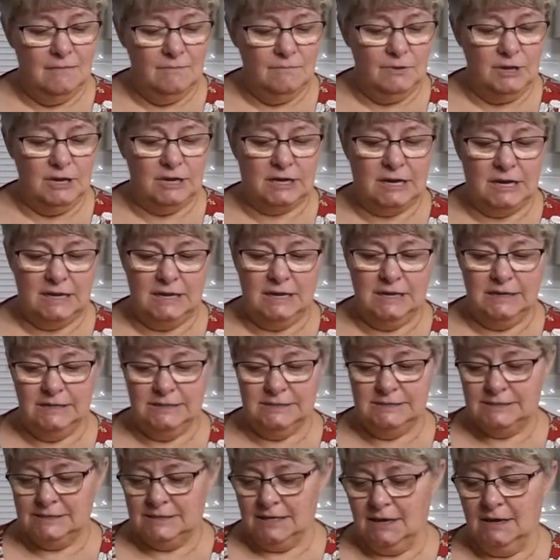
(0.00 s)

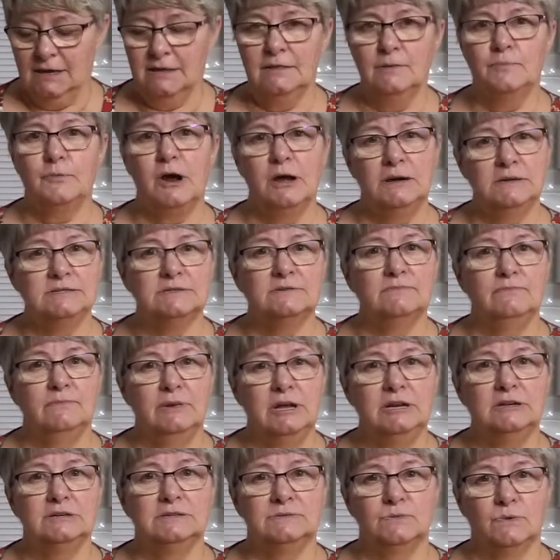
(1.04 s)
because the price of
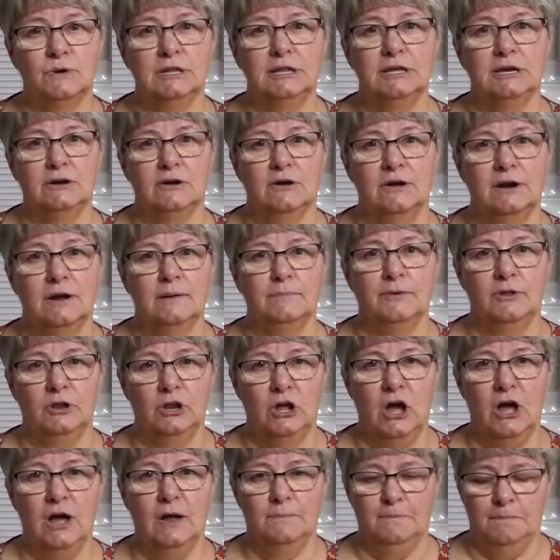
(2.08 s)
meat has really gone up a
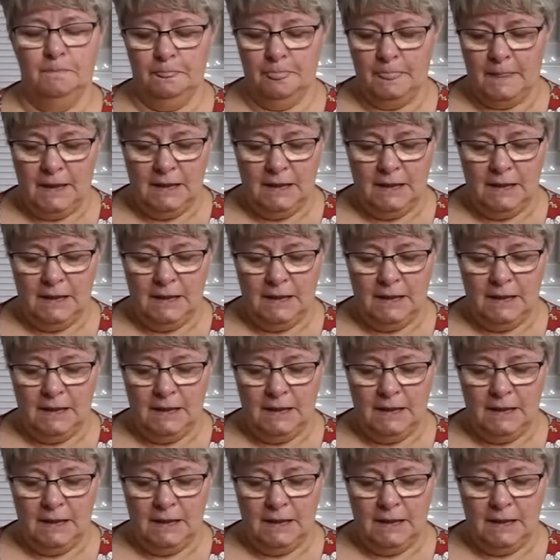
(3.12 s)
lot.